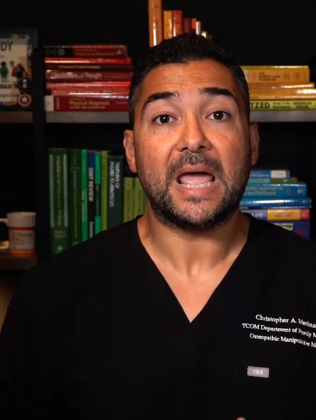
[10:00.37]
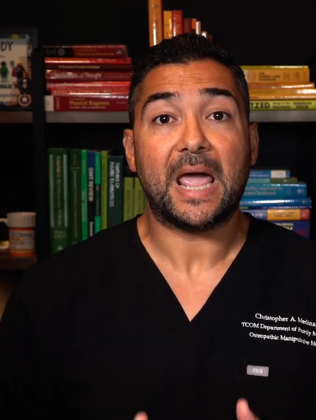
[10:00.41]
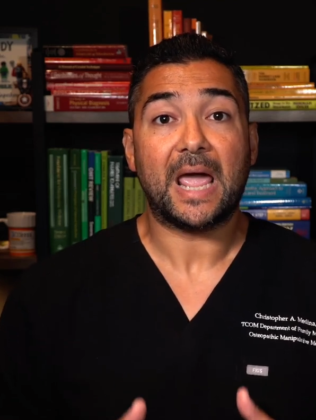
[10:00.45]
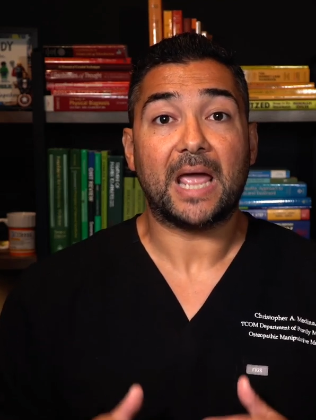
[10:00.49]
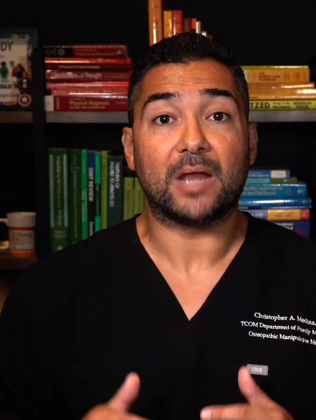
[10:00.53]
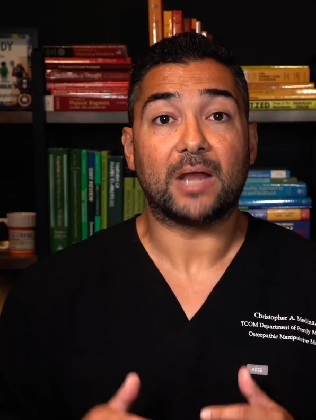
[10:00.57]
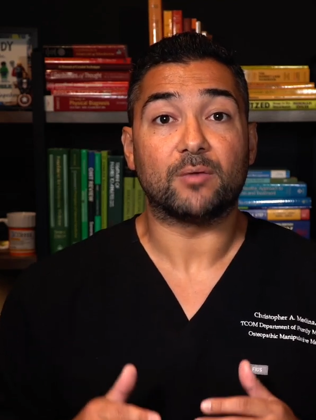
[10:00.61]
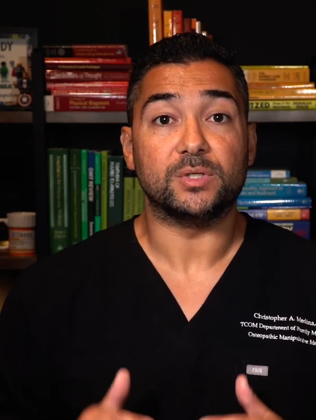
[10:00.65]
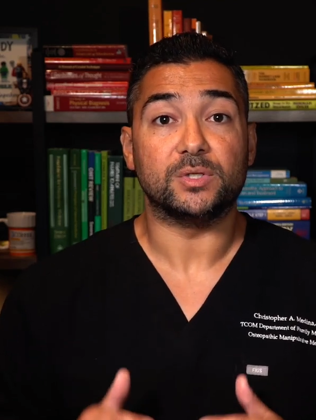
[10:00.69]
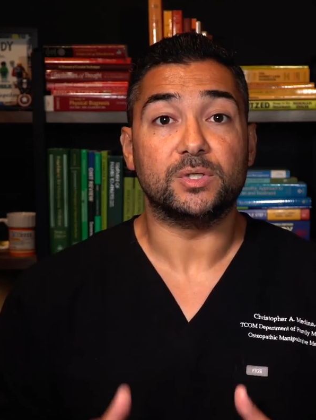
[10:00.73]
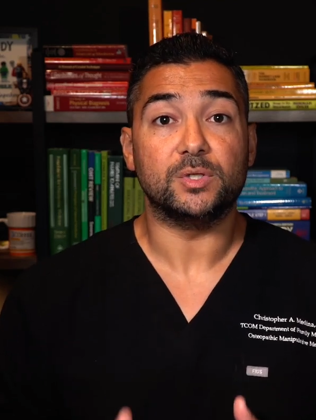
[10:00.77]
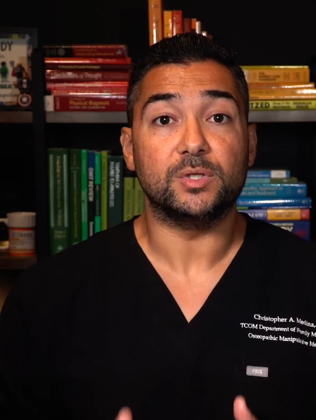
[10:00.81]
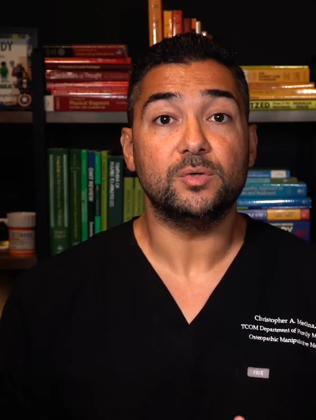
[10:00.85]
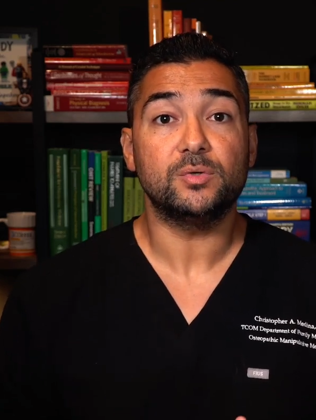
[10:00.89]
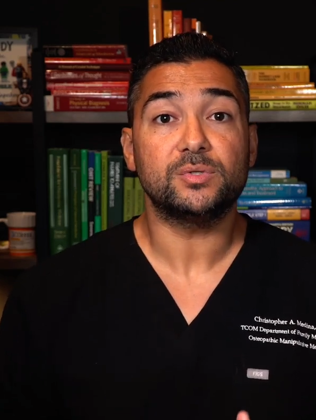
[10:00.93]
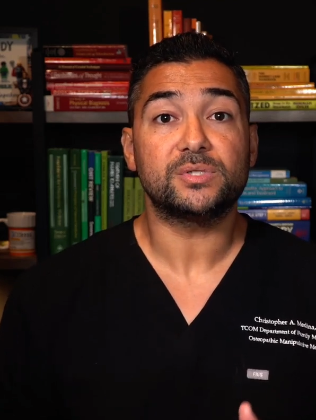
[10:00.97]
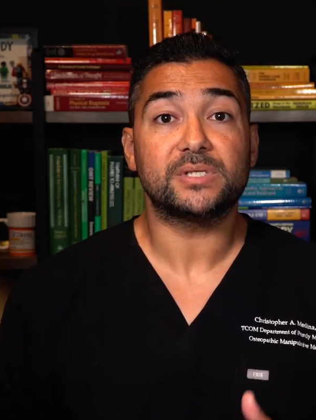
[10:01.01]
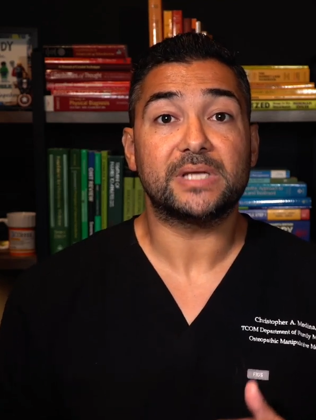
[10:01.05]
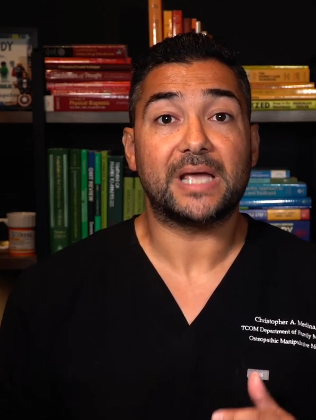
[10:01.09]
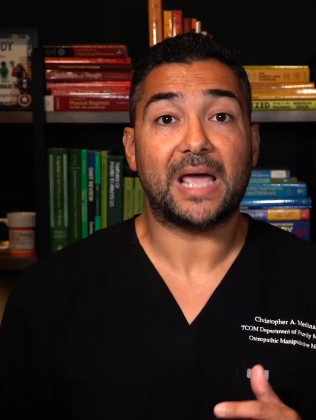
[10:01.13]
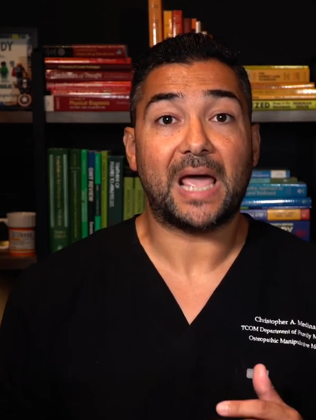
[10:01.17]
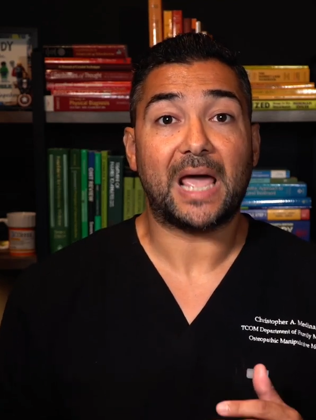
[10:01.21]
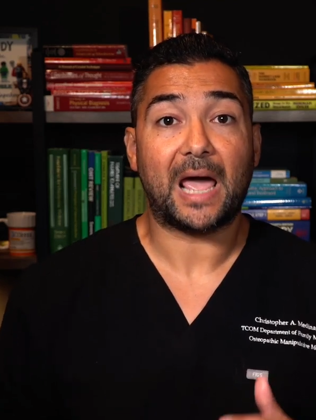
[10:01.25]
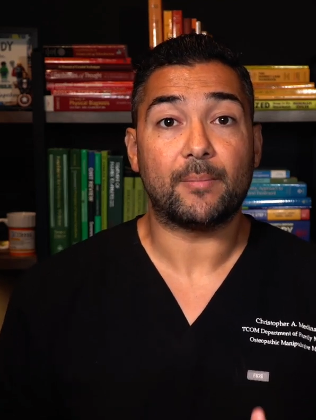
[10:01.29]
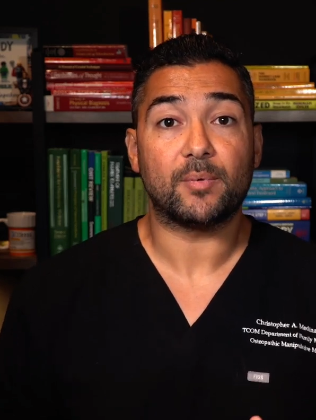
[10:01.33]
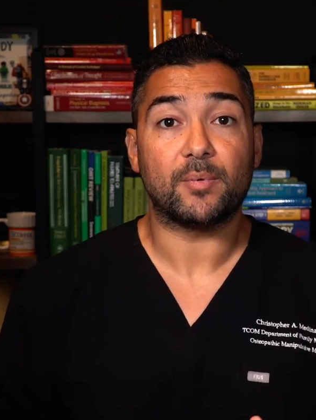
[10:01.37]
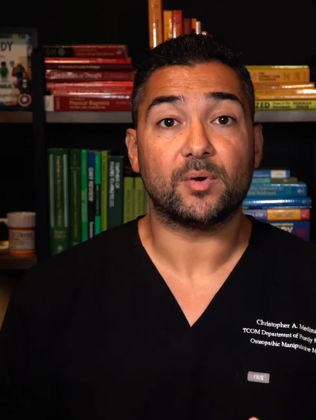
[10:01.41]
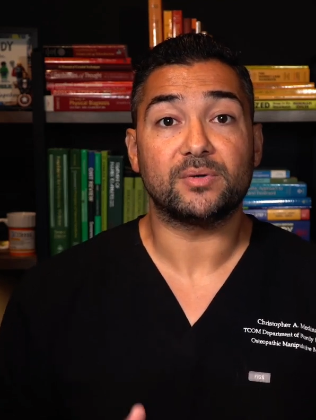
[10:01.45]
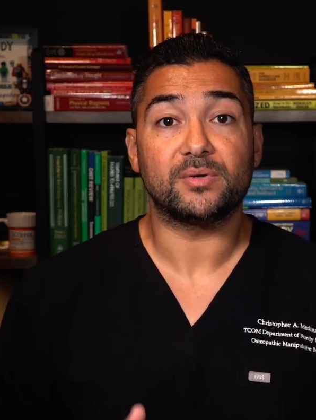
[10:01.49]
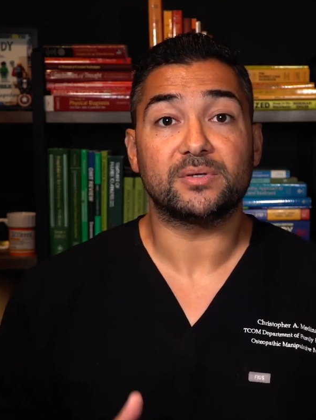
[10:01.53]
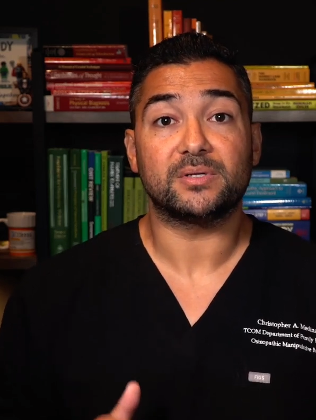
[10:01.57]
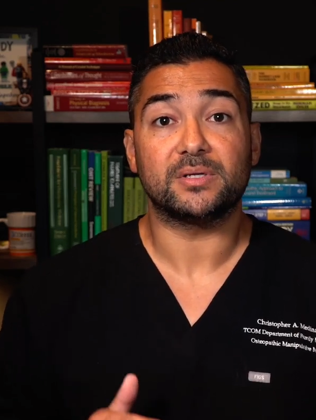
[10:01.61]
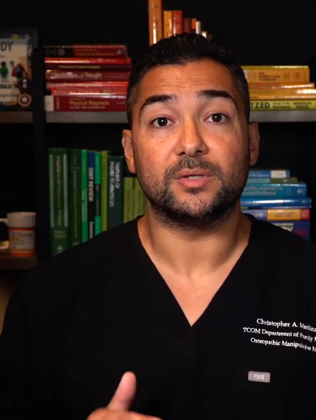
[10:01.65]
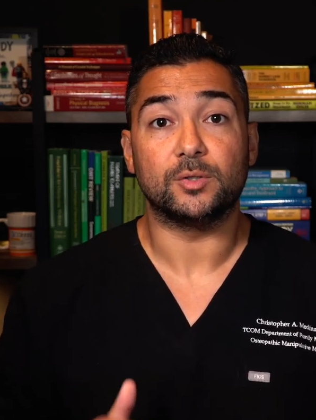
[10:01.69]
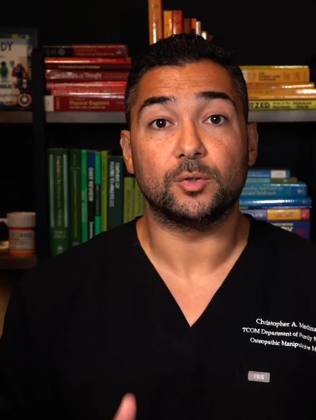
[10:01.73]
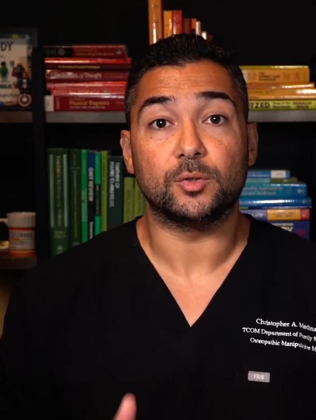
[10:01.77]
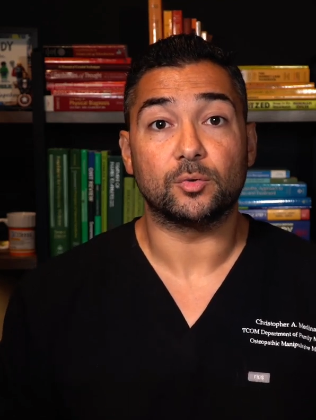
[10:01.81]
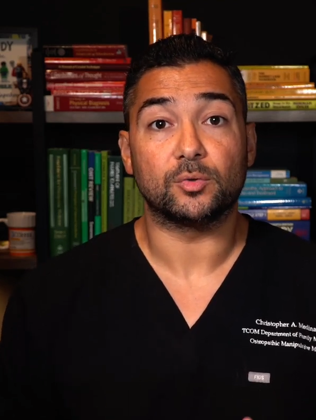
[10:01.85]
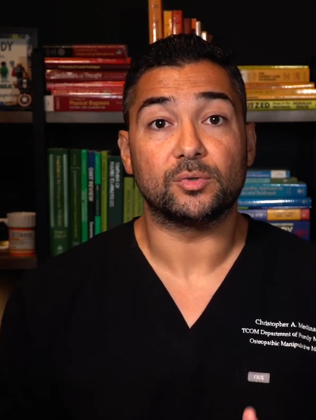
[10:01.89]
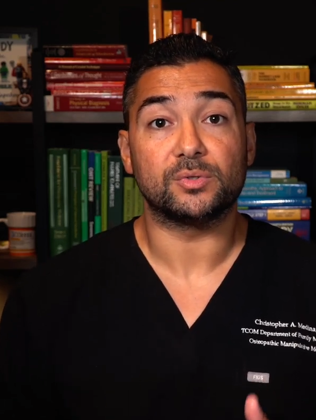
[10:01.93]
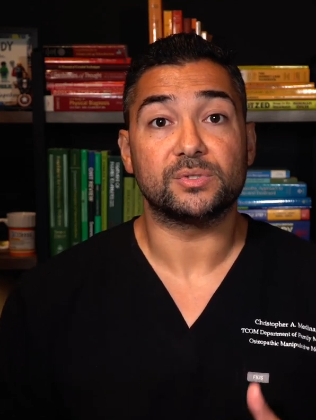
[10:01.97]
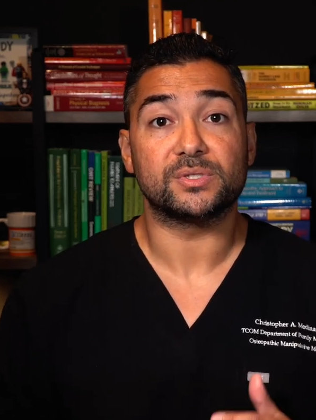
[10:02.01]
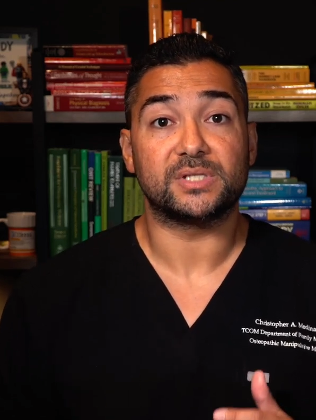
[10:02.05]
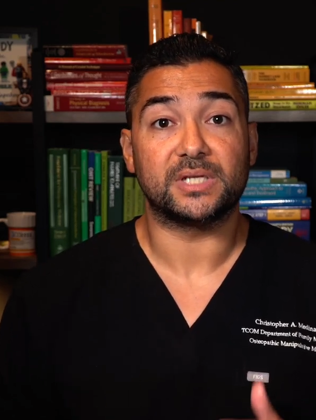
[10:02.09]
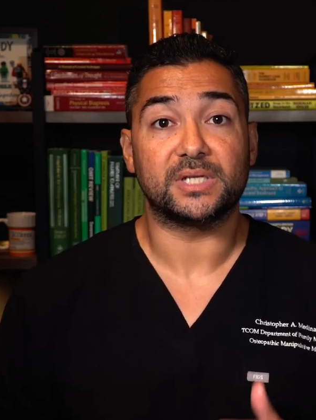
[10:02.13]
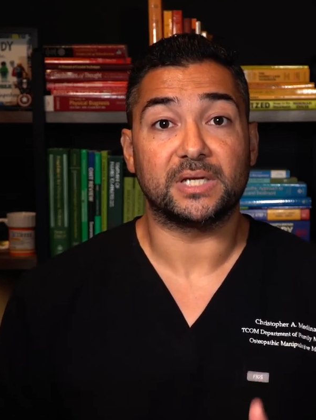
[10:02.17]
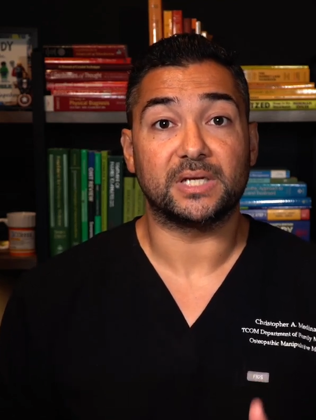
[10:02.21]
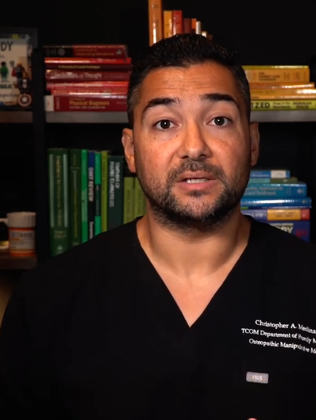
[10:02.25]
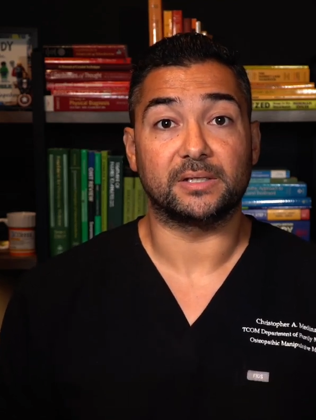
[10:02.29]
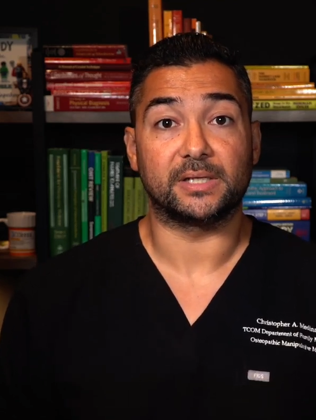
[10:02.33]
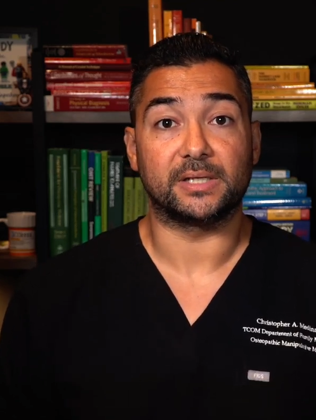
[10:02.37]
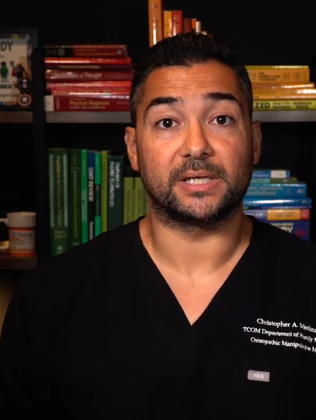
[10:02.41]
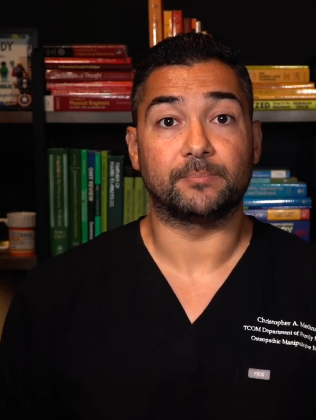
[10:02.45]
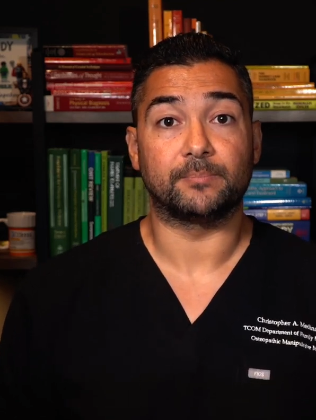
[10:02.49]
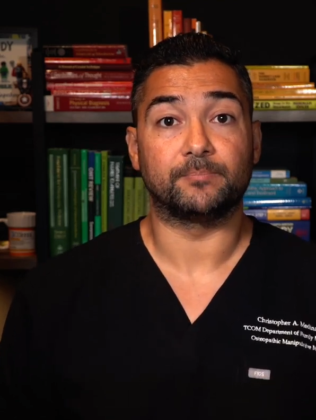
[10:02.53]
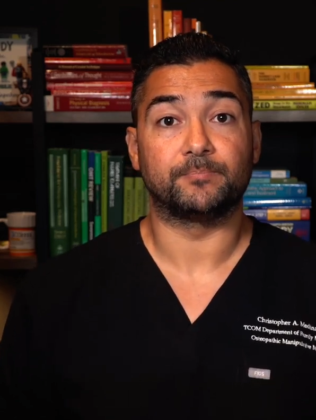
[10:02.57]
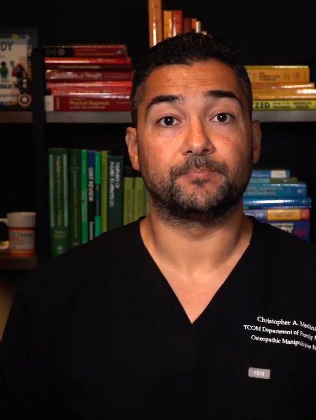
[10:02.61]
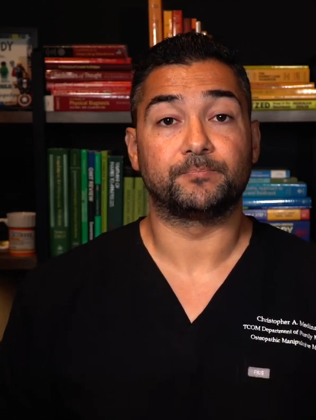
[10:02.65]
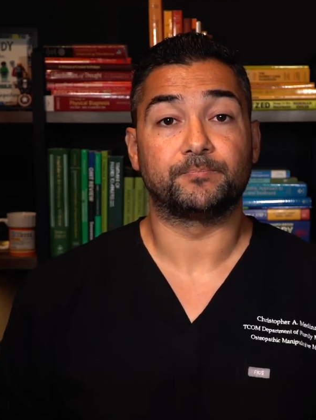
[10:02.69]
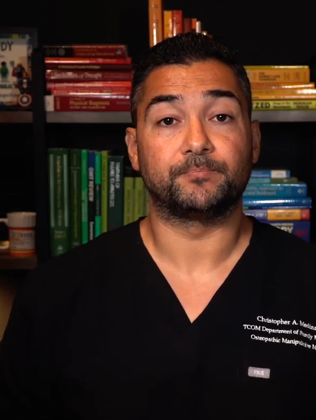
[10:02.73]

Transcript: and reduce aberrant neural signaling.